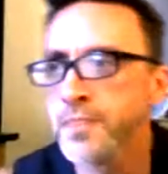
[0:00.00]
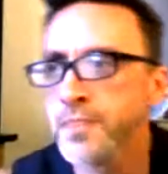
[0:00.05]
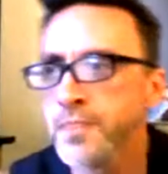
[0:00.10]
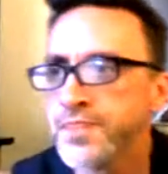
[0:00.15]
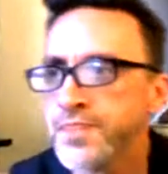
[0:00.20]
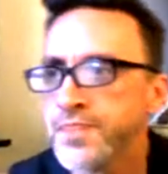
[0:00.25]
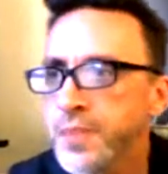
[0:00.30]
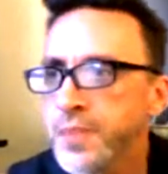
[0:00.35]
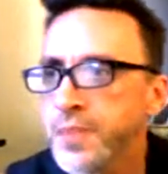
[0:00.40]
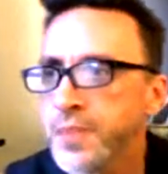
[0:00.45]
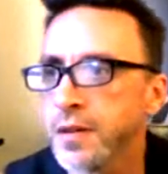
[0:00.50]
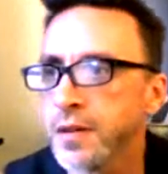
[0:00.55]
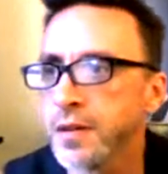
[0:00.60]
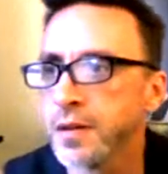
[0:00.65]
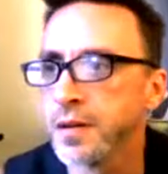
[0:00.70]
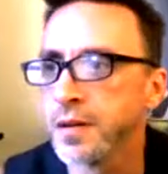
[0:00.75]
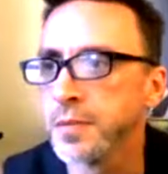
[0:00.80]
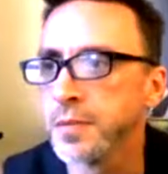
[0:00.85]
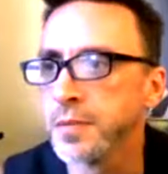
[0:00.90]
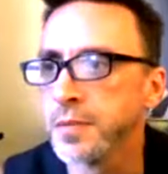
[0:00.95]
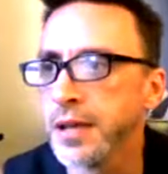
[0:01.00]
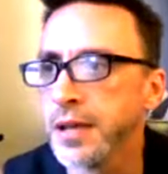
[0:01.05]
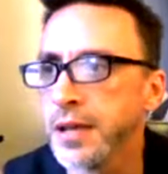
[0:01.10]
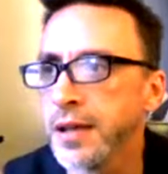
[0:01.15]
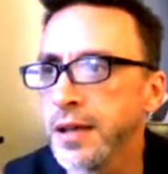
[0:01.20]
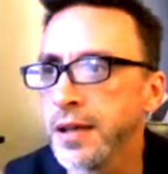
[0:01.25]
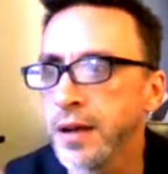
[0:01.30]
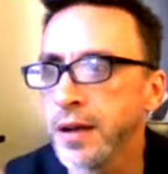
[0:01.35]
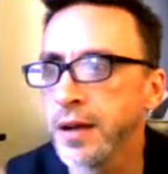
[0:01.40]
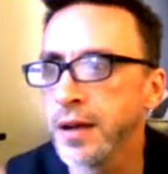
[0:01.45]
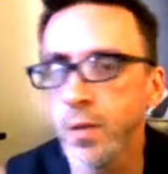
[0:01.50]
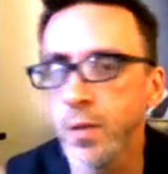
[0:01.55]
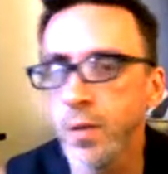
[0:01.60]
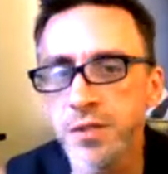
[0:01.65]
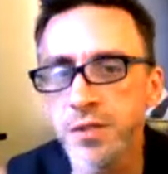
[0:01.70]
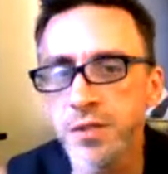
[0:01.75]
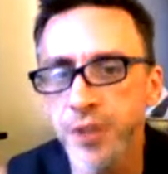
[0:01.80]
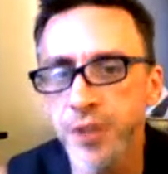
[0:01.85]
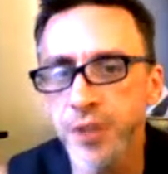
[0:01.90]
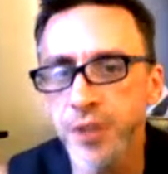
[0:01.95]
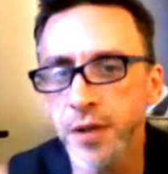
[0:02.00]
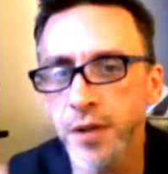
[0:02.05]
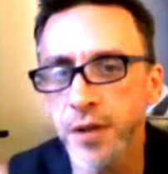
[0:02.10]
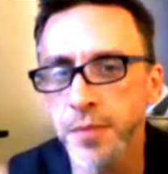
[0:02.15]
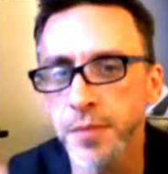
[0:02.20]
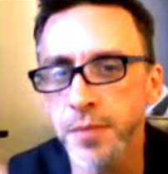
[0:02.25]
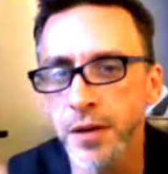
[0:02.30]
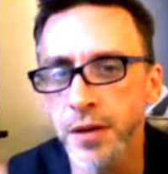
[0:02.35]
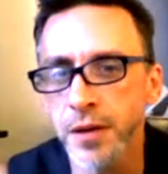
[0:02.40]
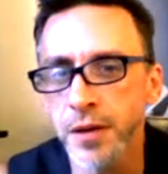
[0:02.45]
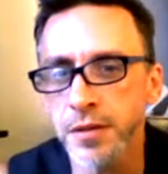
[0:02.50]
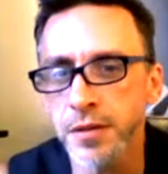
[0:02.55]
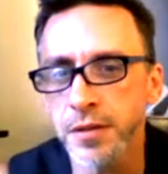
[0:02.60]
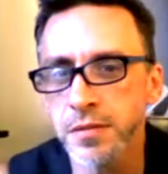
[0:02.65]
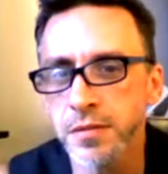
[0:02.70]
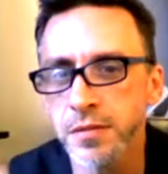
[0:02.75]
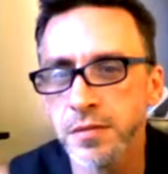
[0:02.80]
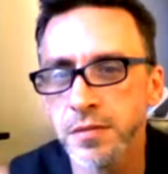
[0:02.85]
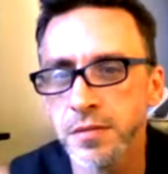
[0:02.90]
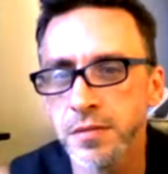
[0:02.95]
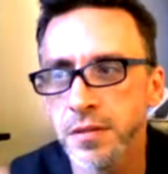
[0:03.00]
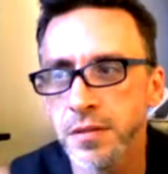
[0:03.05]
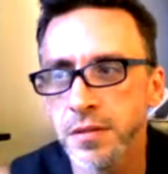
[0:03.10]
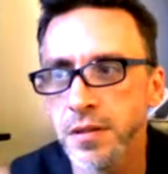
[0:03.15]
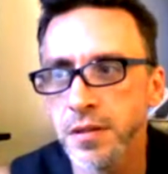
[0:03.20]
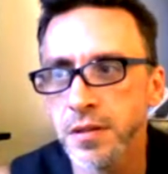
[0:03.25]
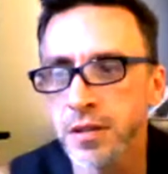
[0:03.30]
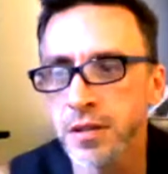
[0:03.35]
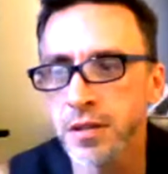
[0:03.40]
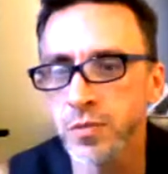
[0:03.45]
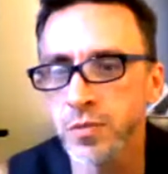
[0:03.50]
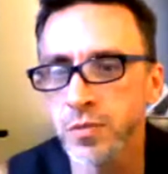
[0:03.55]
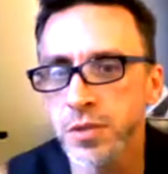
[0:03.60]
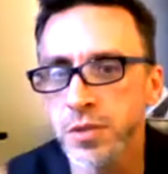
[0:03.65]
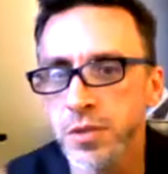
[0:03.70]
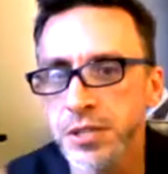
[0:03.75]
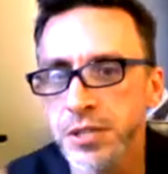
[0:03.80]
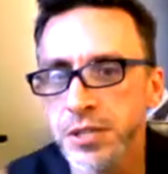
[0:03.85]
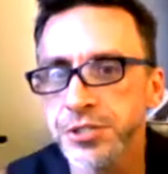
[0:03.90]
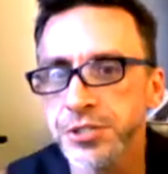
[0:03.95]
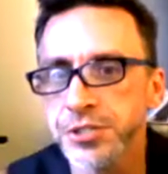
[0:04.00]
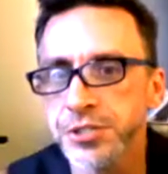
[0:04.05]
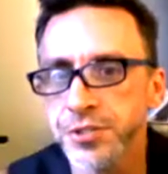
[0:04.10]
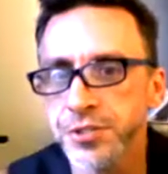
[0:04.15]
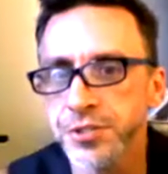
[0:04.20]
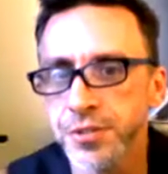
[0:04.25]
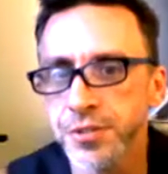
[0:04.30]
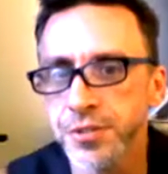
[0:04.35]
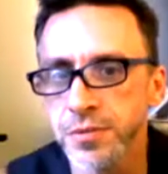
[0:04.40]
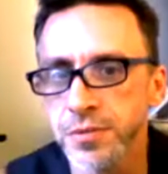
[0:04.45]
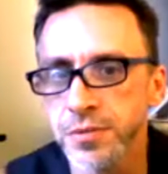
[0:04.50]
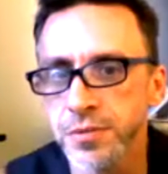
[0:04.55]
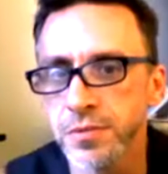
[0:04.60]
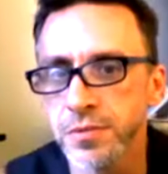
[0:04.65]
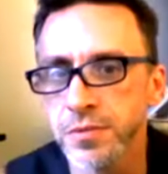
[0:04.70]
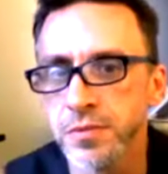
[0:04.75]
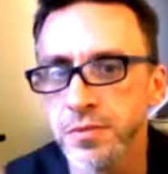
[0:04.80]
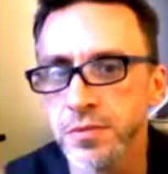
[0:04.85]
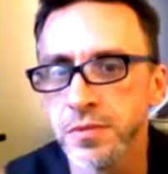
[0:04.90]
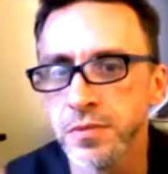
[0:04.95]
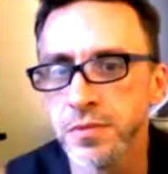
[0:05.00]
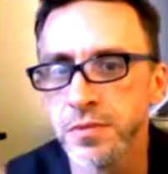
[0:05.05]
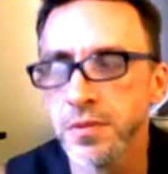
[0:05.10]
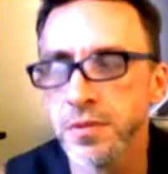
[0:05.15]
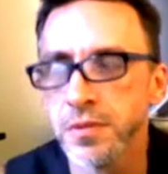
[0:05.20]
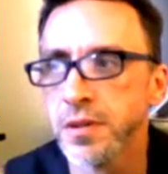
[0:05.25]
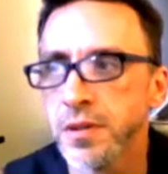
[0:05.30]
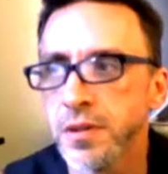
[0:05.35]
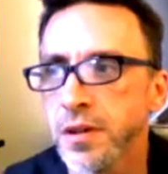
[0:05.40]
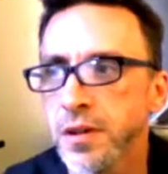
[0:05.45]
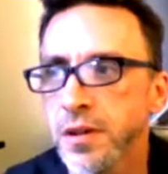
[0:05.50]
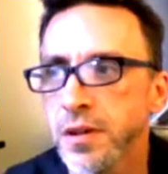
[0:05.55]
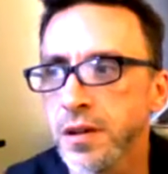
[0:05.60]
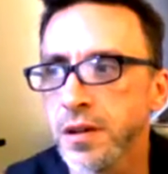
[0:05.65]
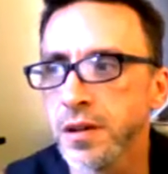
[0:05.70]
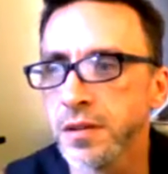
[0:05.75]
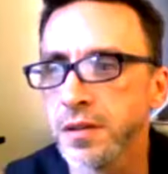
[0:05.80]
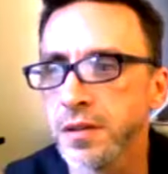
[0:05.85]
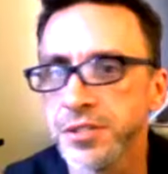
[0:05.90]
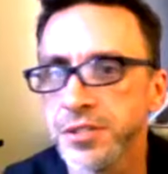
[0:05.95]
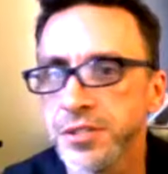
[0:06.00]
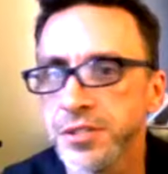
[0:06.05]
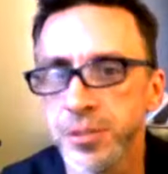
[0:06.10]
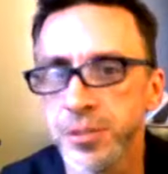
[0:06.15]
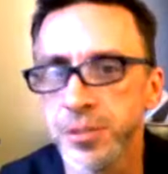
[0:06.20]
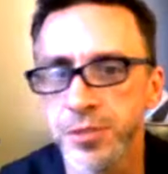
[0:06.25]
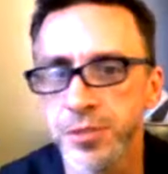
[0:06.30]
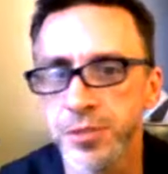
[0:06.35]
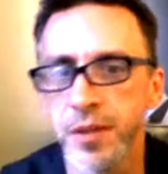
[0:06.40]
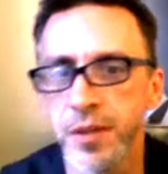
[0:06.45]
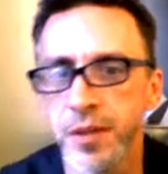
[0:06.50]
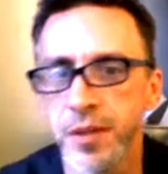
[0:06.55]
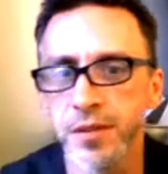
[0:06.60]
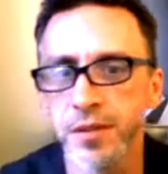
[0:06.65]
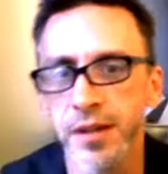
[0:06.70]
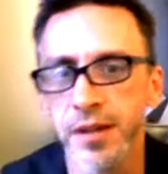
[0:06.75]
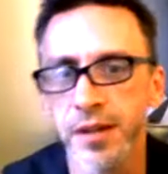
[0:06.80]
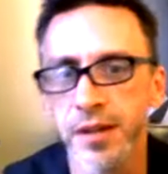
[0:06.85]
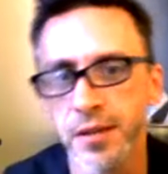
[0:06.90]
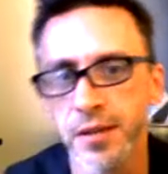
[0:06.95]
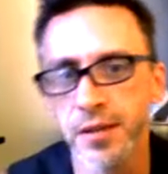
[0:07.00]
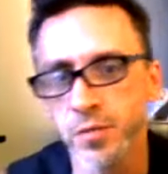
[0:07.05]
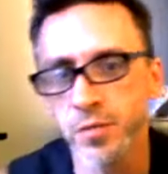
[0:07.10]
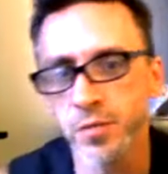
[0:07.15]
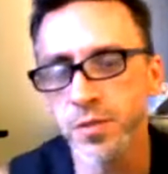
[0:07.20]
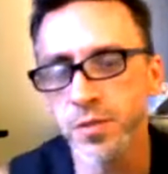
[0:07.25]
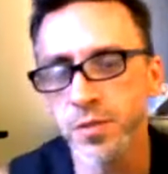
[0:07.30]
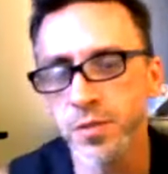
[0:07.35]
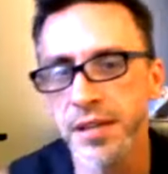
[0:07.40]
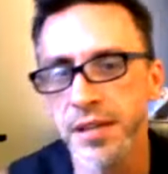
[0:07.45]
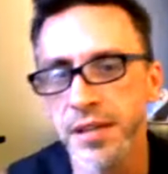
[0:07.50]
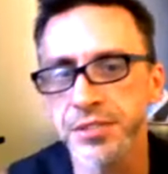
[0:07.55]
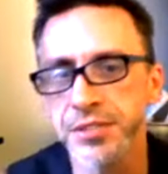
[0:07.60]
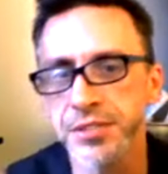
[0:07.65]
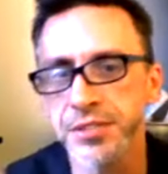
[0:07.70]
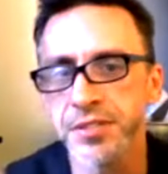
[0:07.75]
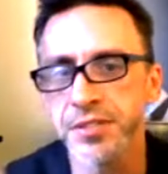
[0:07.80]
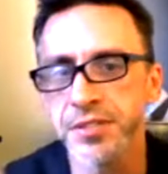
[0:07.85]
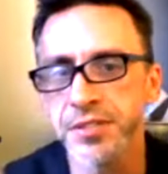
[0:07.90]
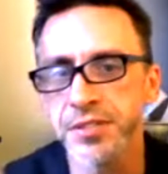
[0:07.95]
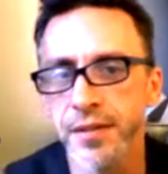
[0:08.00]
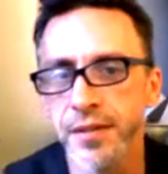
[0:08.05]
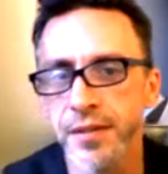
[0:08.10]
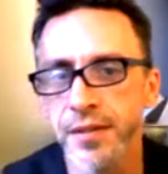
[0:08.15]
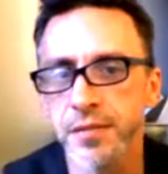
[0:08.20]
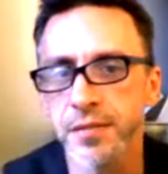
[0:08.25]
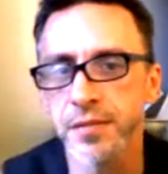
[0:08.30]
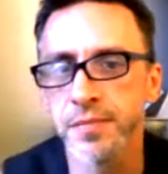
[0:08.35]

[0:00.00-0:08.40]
And I will talk about it in relation to the subject matter that I will actually tackle.